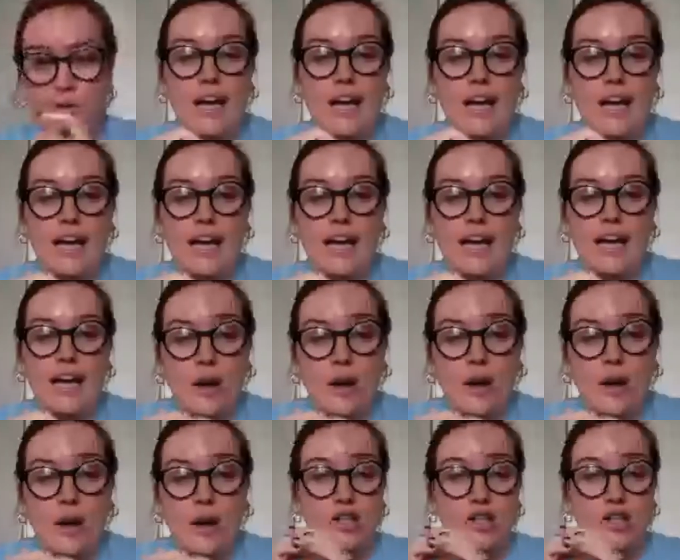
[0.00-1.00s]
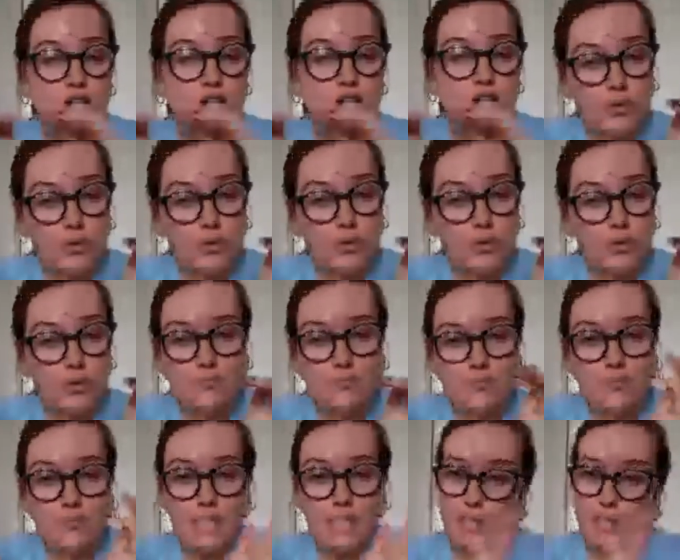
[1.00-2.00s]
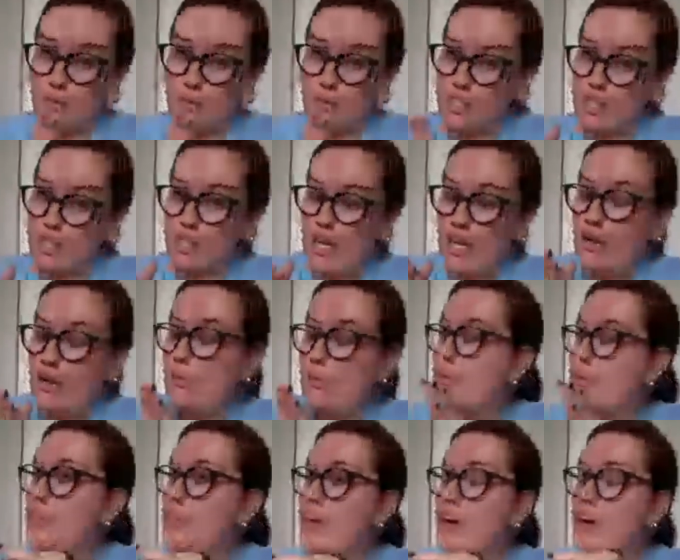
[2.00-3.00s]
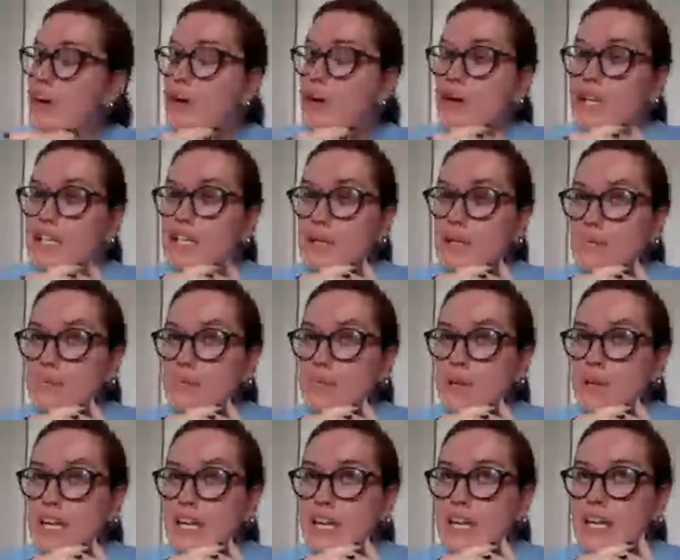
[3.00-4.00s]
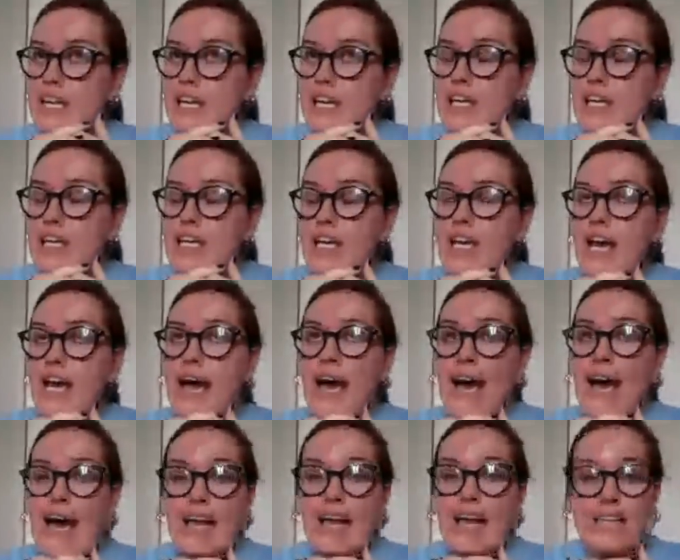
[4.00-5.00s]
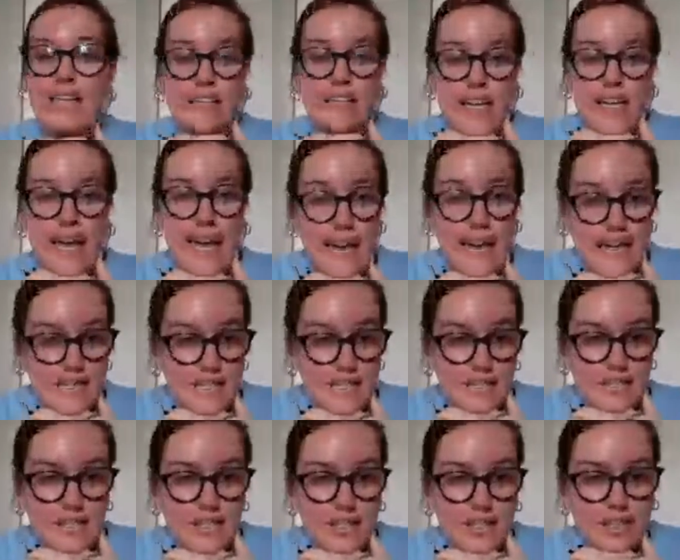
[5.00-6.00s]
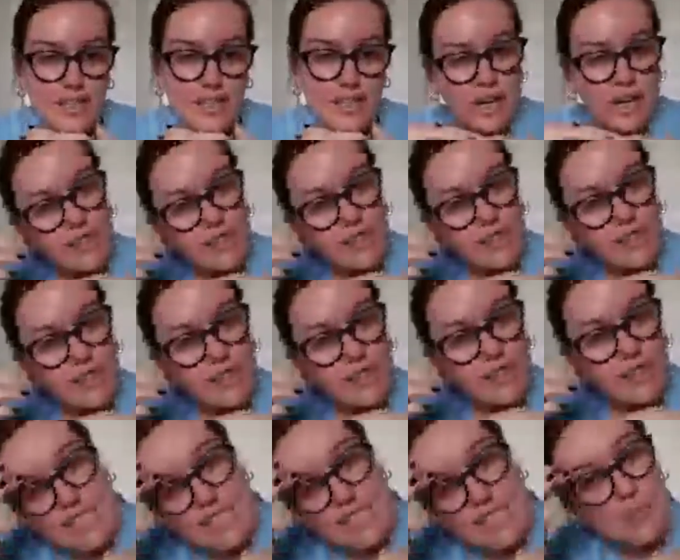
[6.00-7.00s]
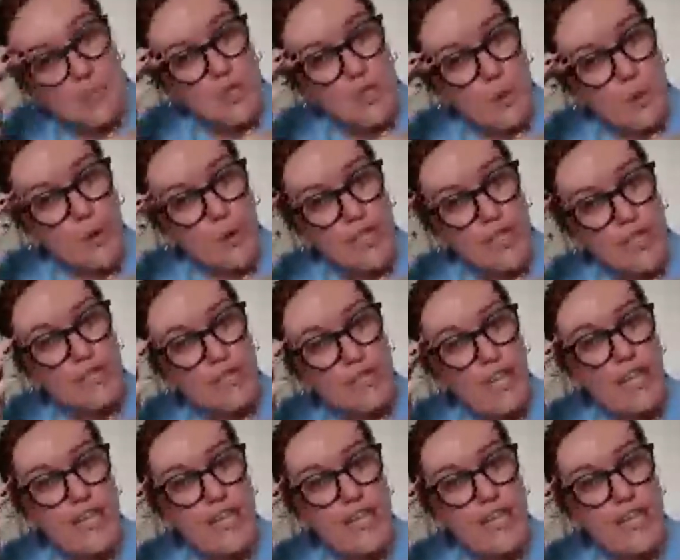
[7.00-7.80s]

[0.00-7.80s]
Now for June, because we're in June now, they are going to be at 8 o'clock, bedtime stories.